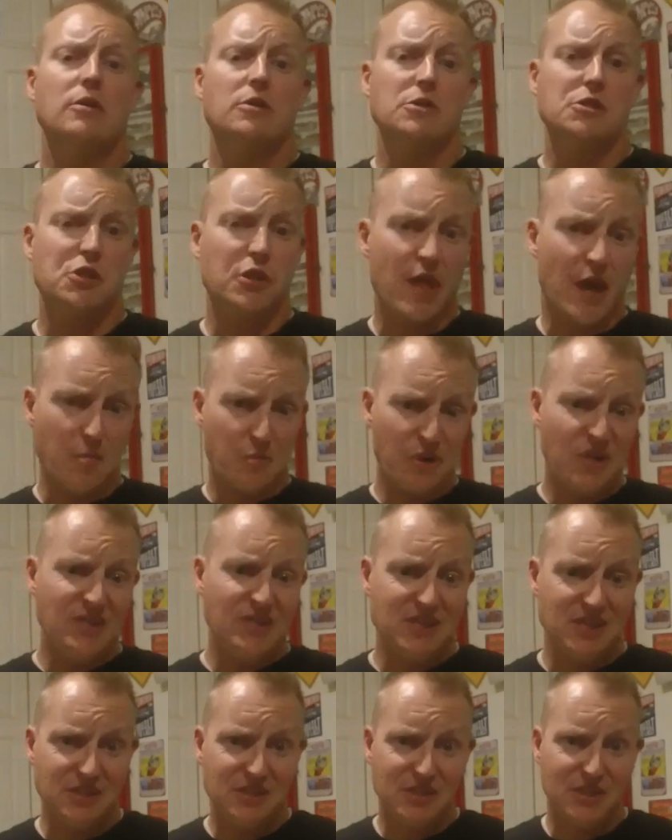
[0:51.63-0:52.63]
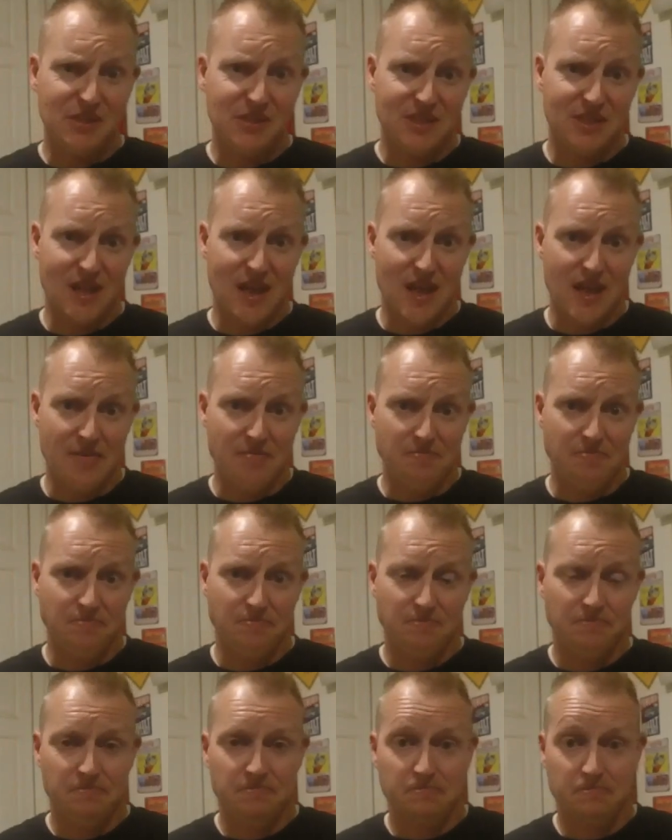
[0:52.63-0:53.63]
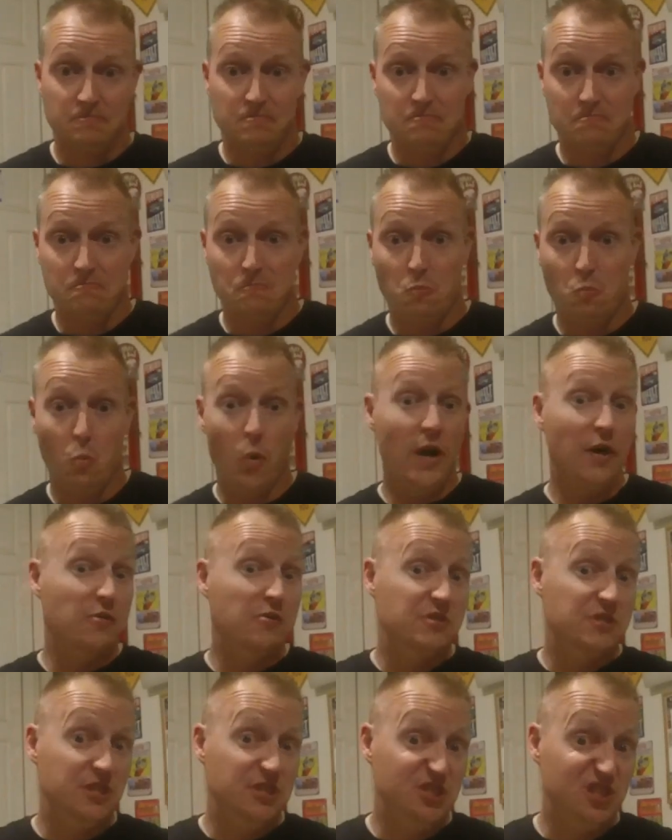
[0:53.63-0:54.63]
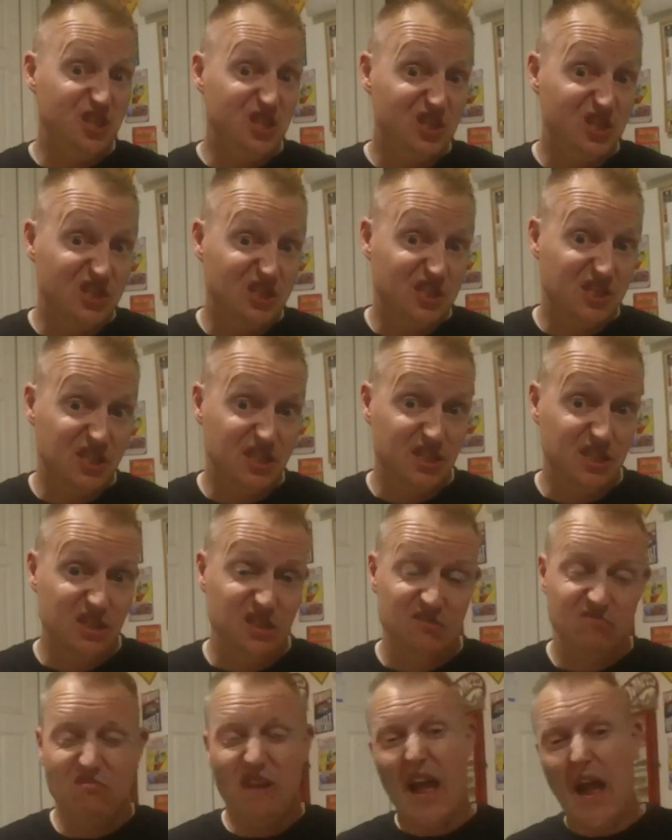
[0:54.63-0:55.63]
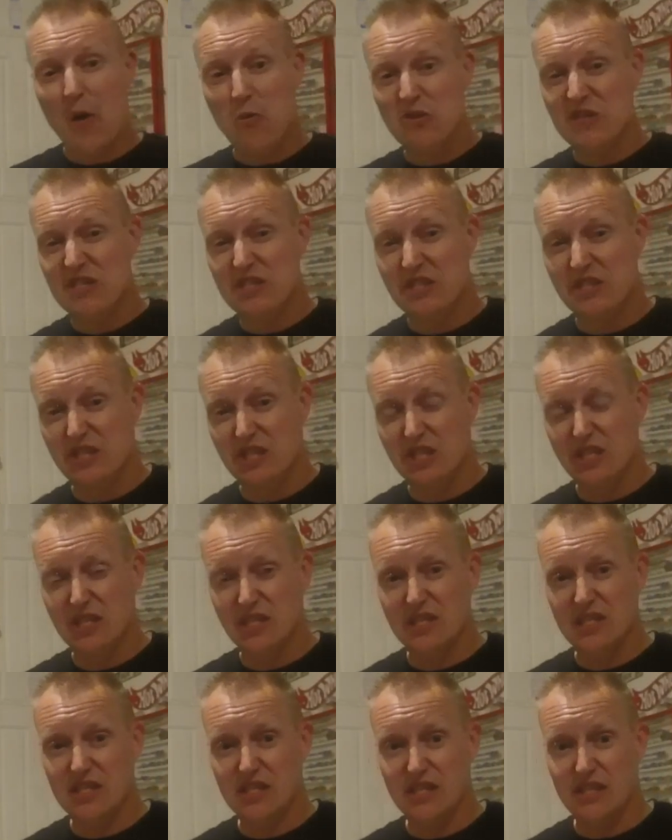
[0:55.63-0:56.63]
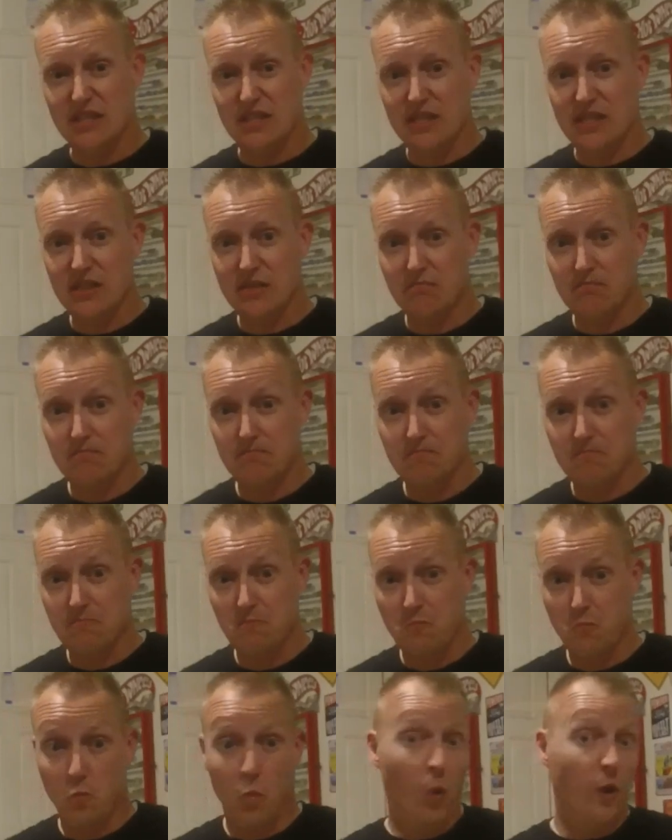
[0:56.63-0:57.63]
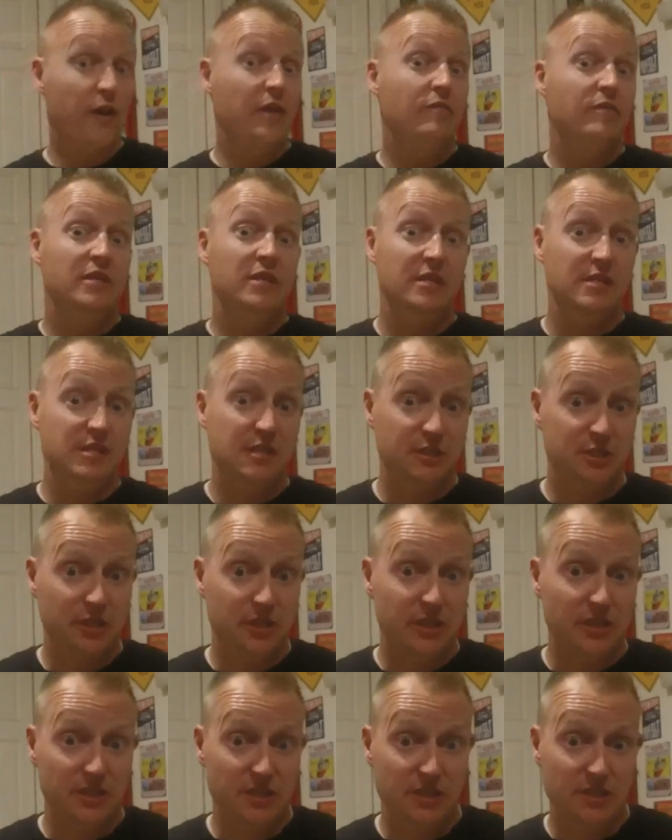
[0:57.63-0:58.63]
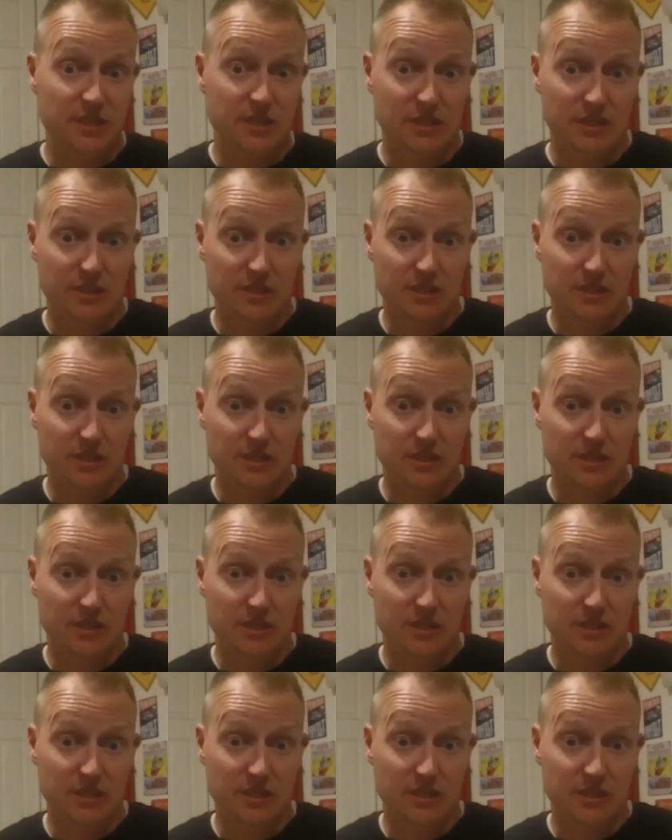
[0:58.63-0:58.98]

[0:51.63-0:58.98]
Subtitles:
So that brings us to today. Where's the GT6? How is the GT6? What even is a GT6?